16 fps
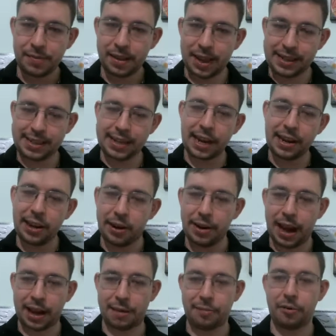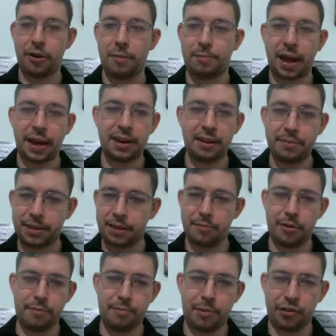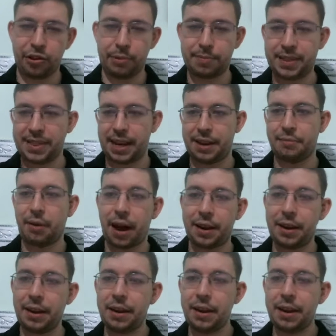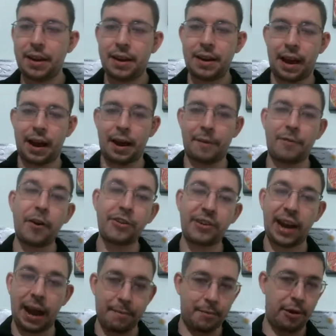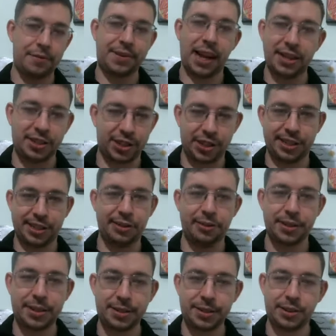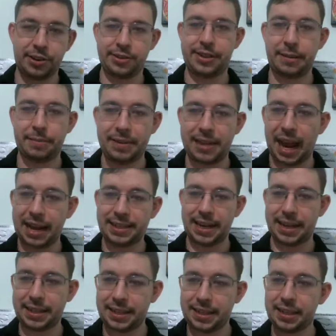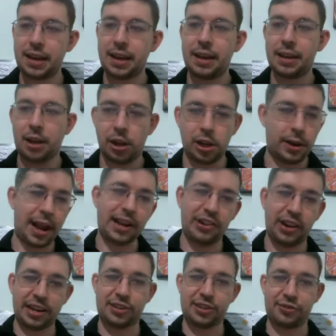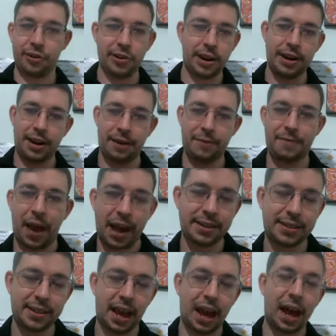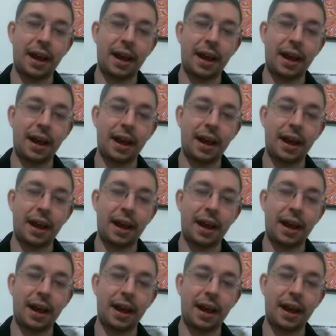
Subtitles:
Instead, though, Nakamura blundered with the move bishop c1, and unfortunately that move does just lose to some tactics, although actually it's true that, in fact,